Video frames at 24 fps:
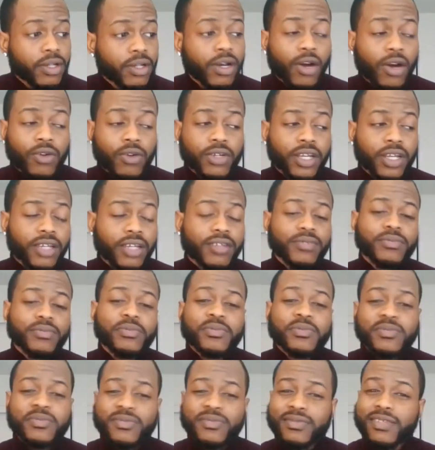Okay.
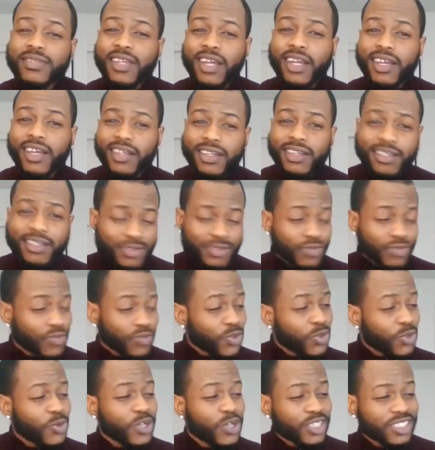
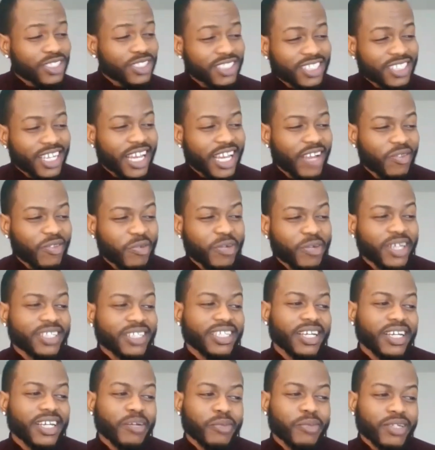Few questions I have about
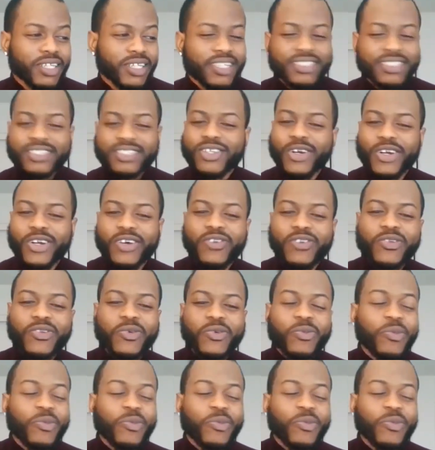that, but let's start